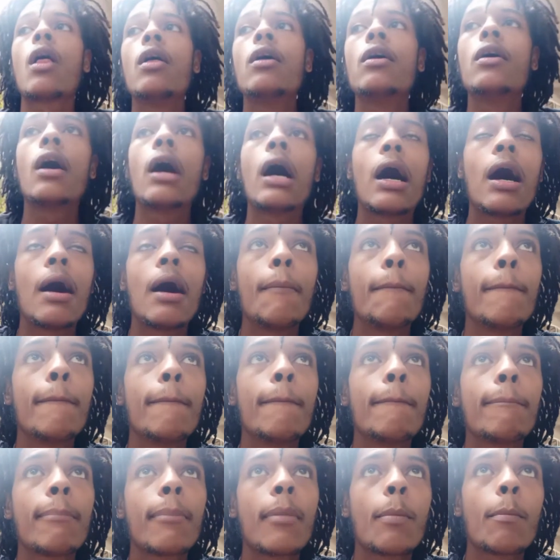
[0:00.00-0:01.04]
I'm
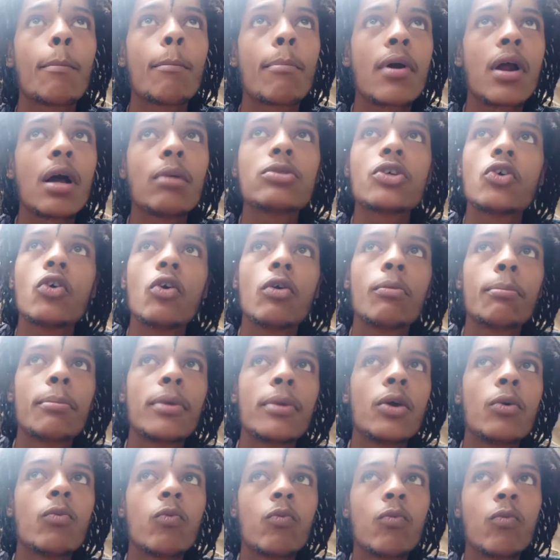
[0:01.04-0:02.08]
probably going to be
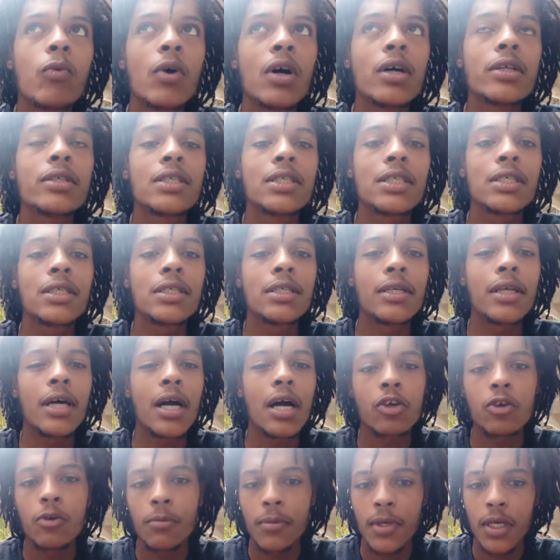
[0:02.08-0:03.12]
one to
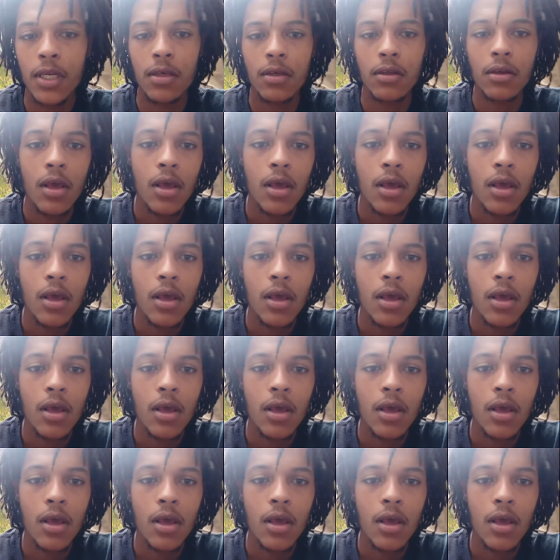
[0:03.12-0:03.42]
document it